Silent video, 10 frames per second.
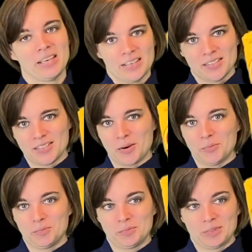So
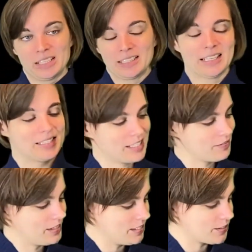let's give
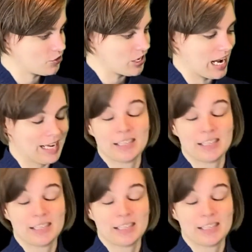these a try.